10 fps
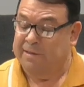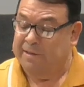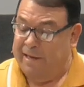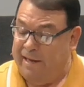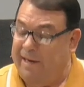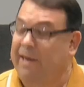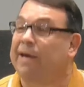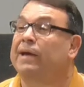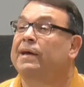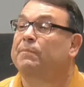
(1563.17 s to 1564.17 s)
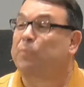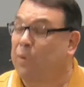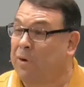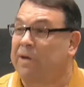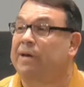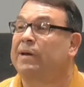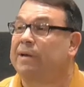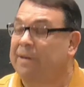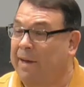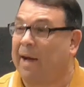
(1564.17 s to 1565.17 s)
he put
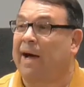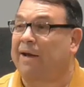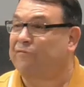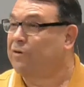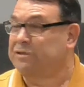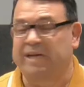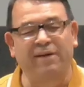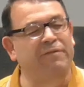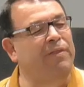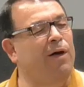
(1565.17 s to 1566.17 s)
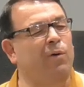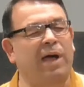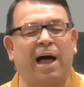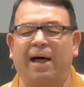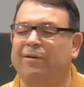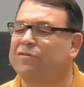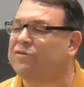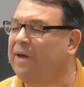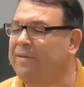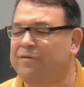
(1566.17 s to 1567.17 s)
God first. Even though he, I
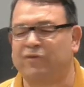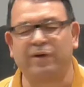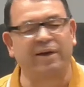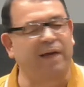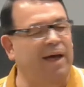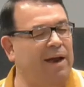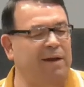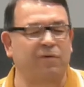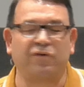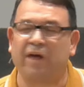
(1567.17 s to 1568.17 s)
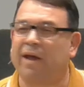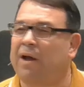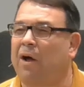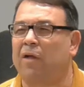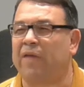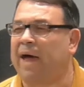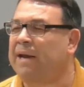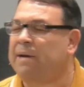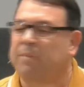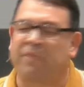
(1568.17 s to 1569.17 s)
understand the Trinity, I understand all that,
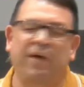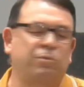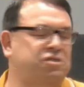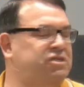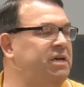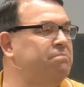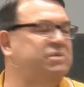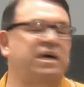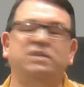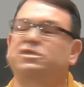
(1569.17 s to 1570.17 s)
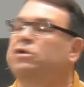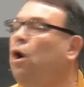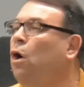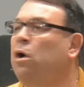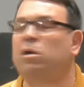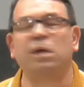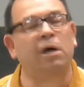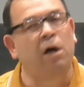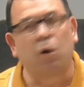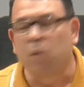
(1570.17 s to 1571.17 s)
but there was temptation all
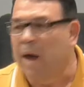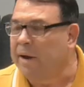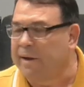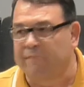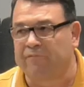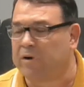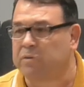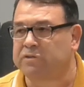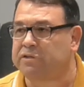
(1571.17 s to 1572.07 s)
around him, folks.